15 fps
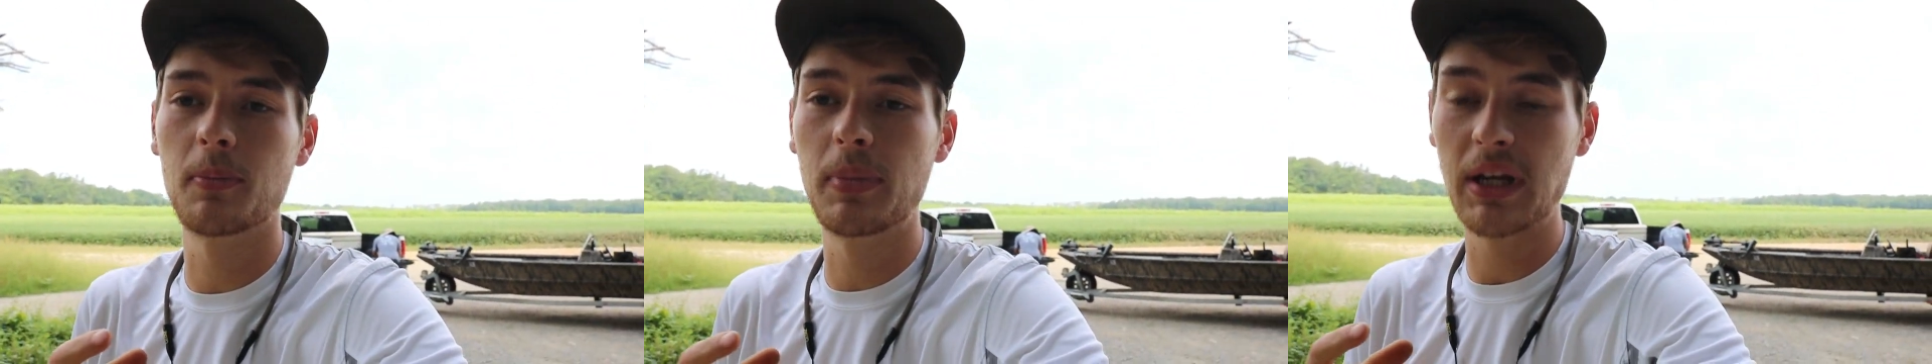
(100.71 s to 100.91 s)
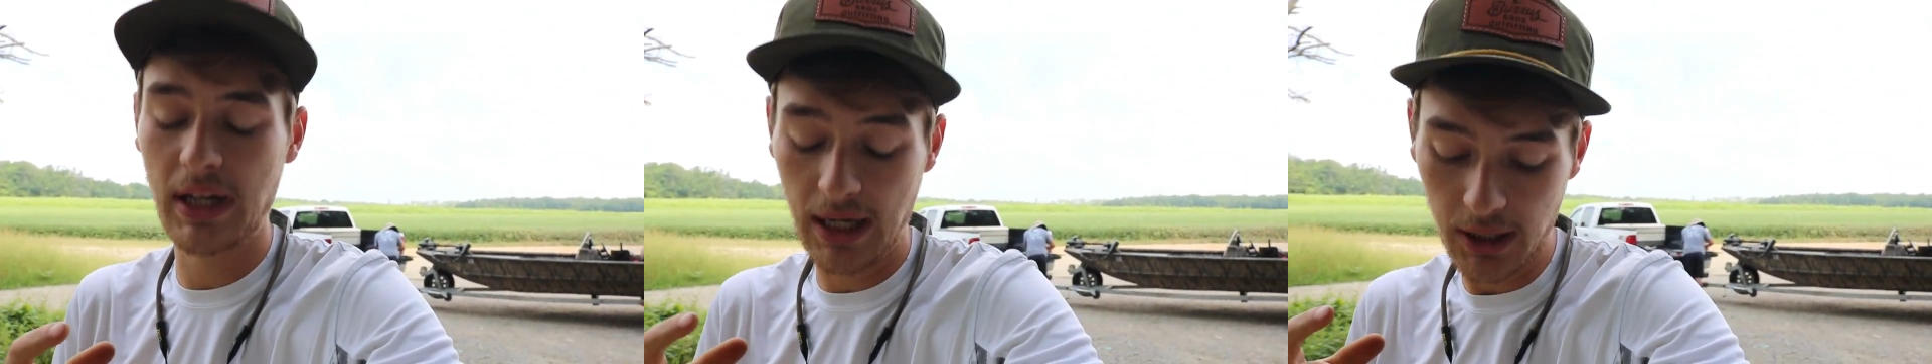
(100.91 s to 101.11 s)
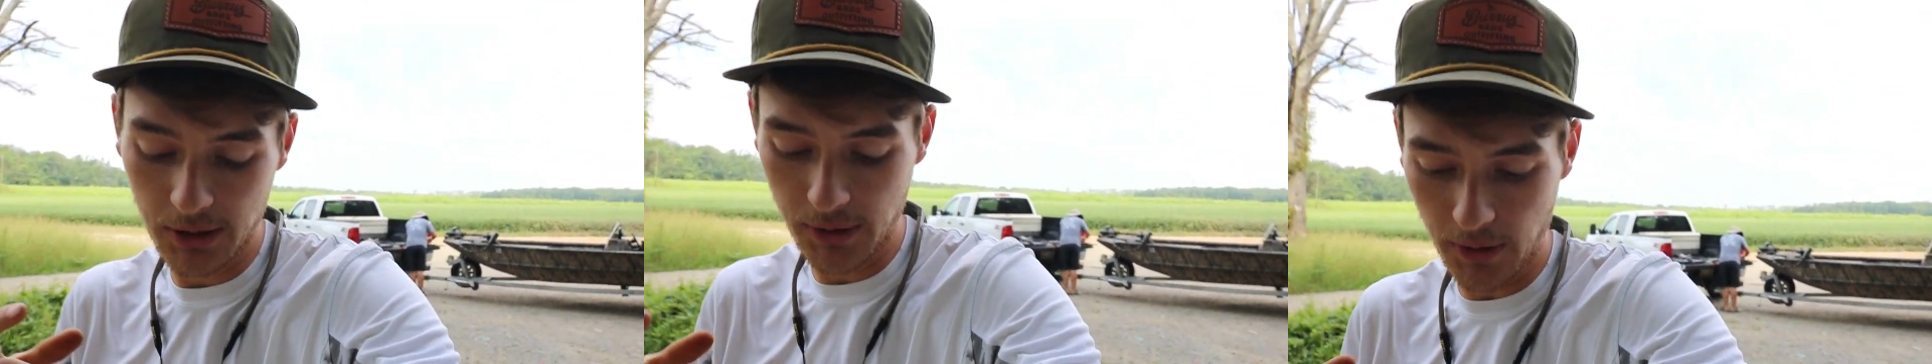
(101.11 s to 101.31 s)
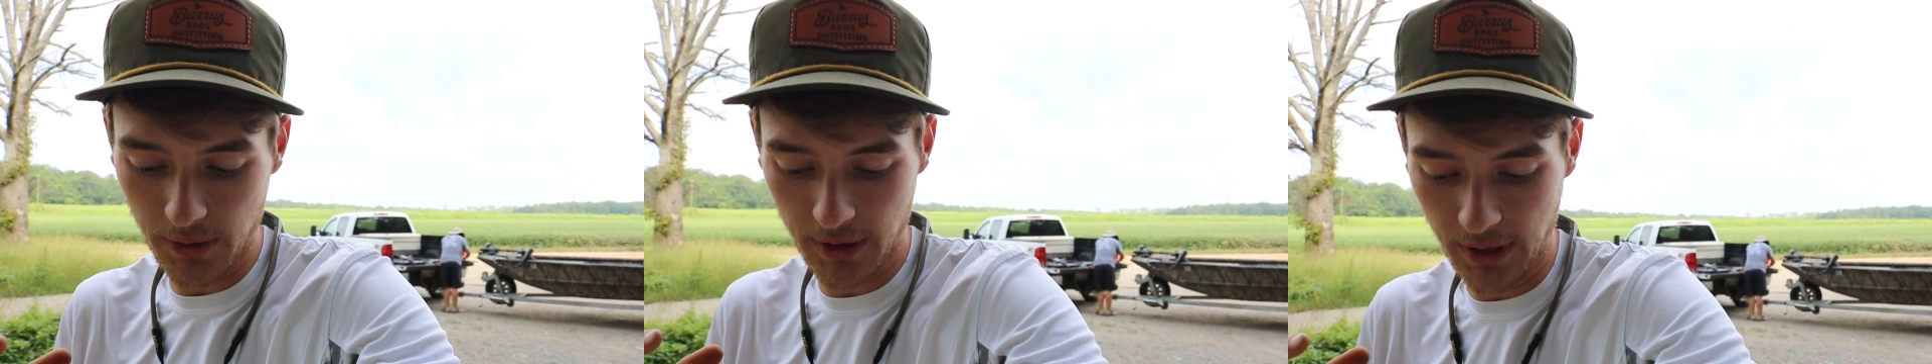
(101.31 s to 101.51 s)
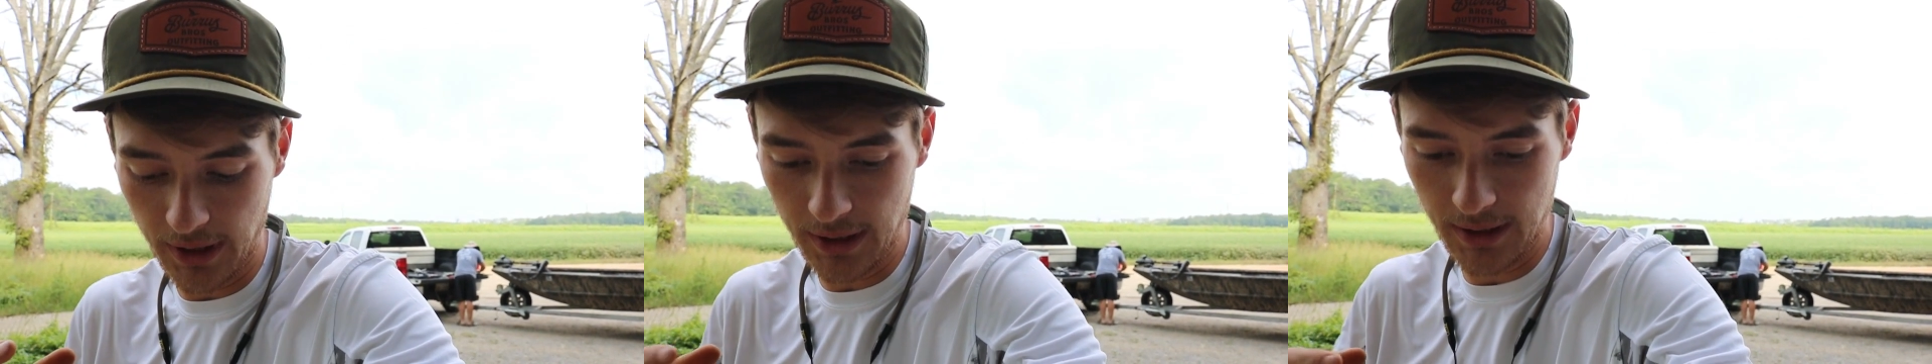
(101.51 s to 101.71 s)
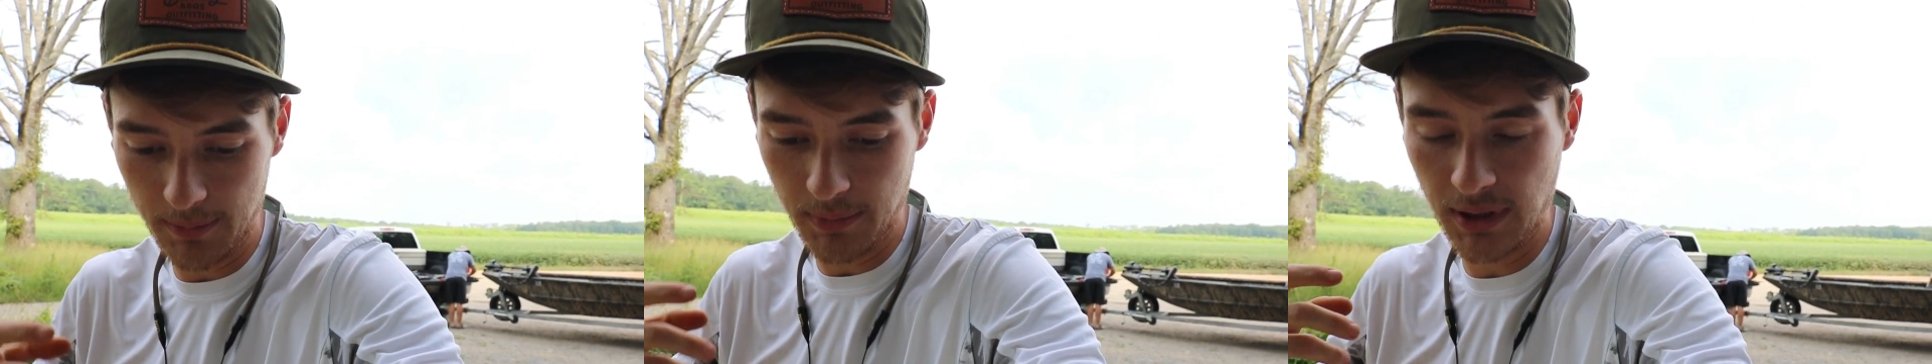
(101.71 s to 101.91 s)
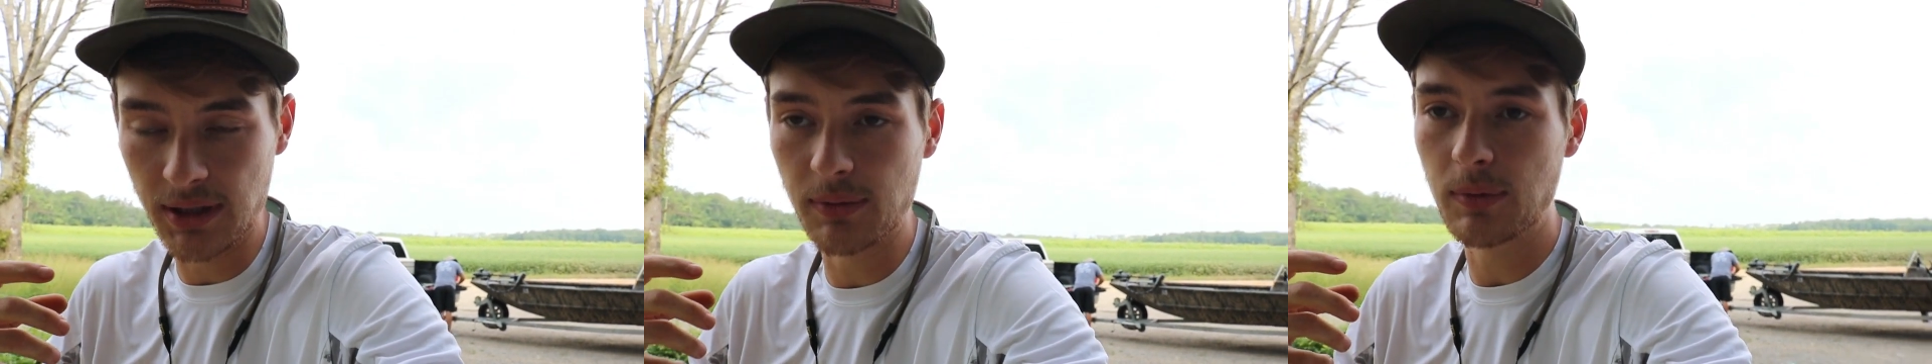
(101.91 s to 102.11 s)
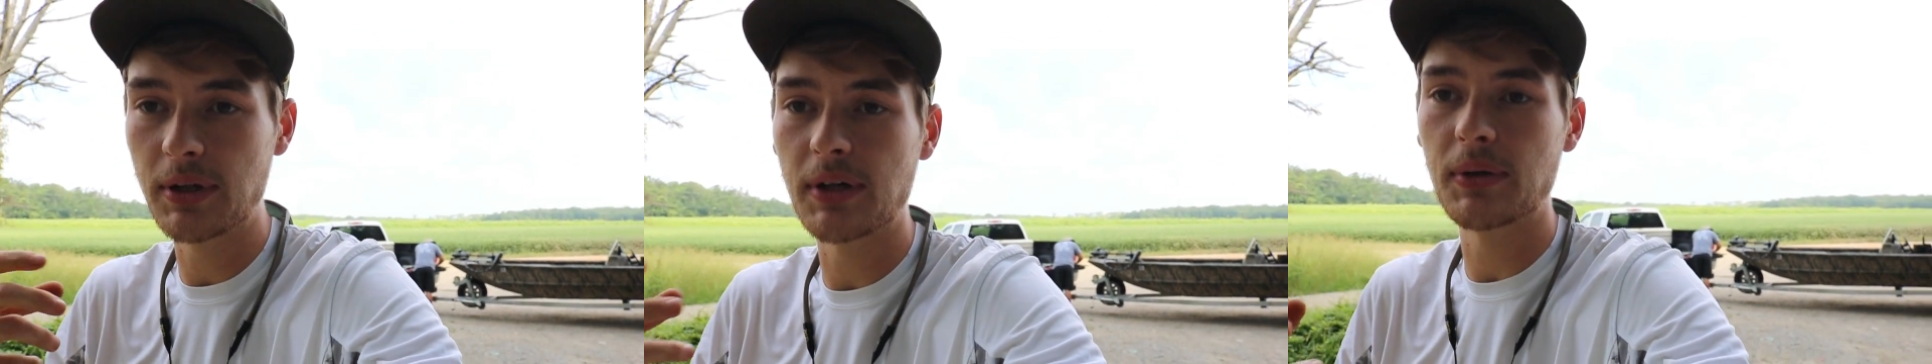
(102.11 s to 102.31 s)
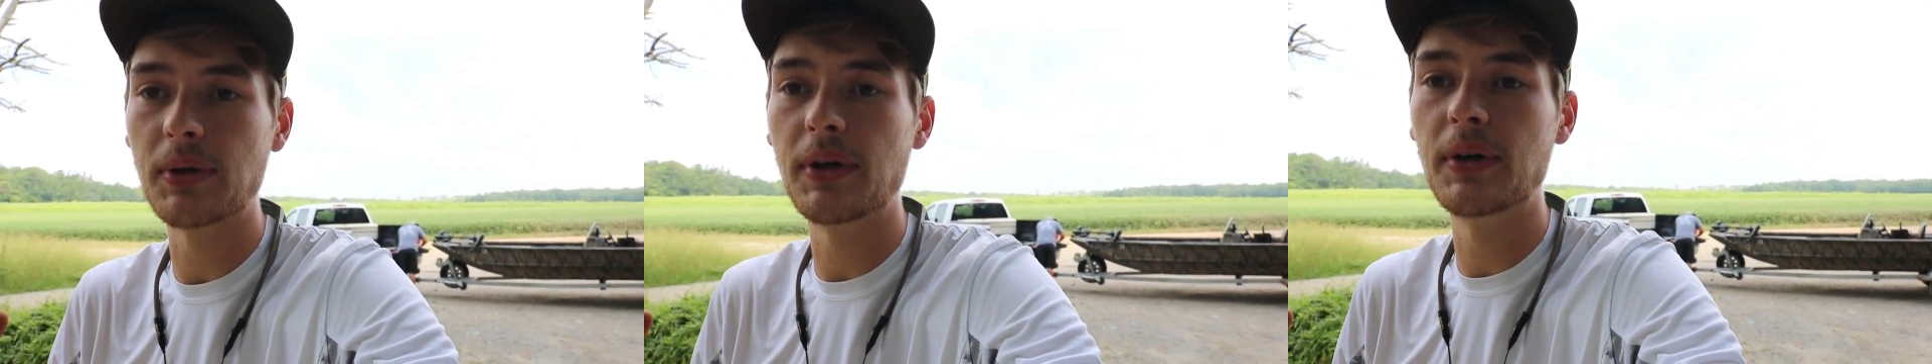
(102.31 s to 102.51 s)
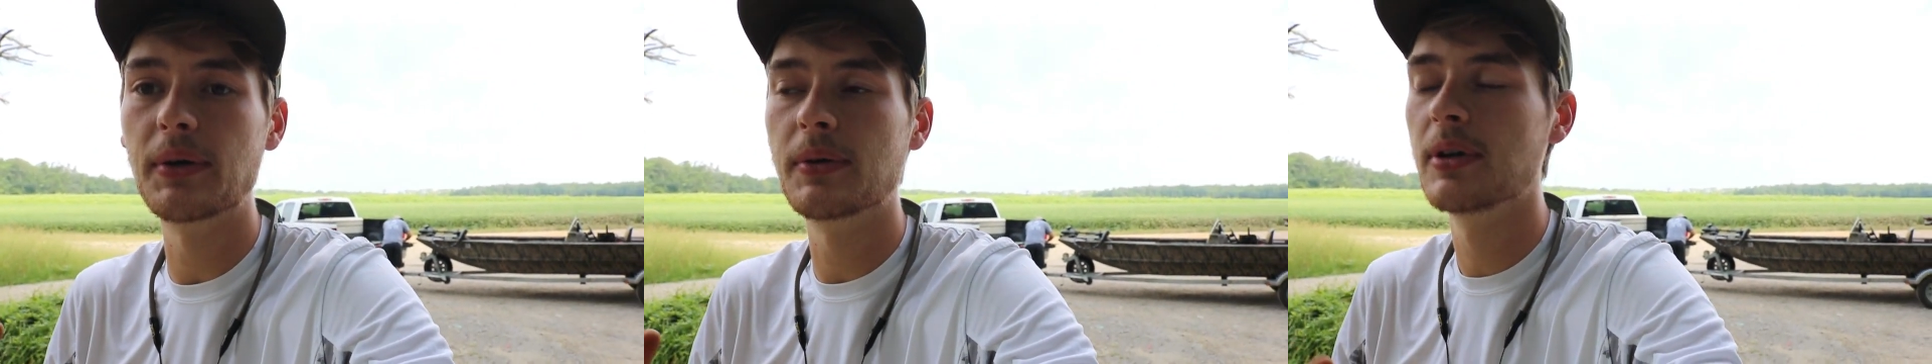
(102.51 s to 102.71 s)
big gator gar today, but we don't
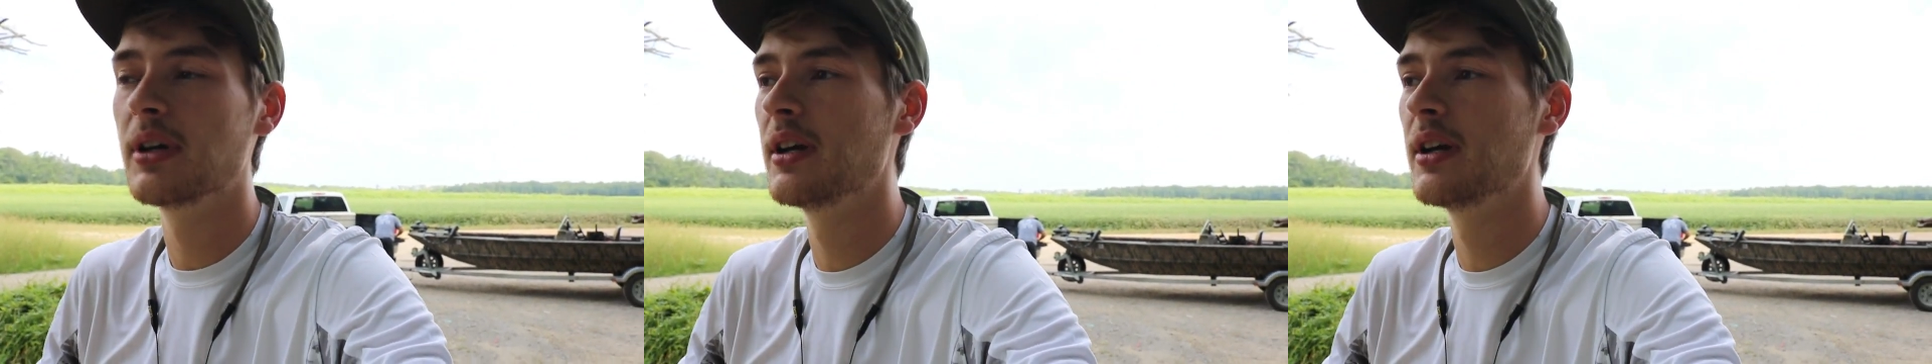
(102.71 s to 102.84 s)
know.